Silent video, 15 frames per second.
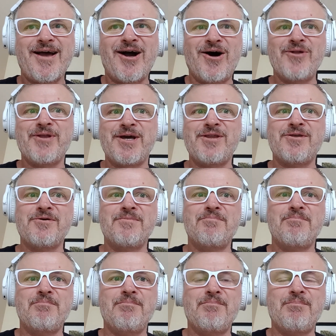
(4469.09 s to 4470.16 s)
I'll either
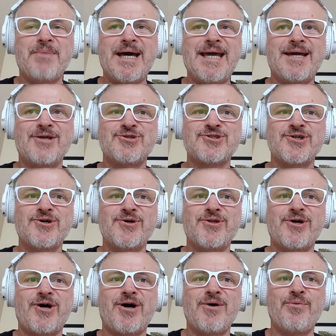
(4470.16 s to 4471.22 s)
make it so
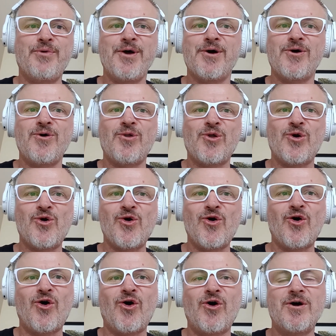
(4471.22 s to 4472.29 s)
that I will,
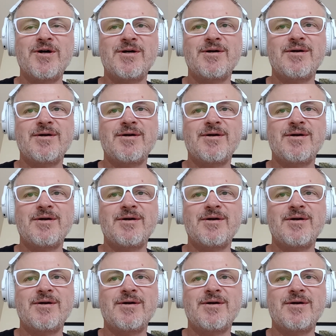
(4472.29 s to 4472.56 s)
or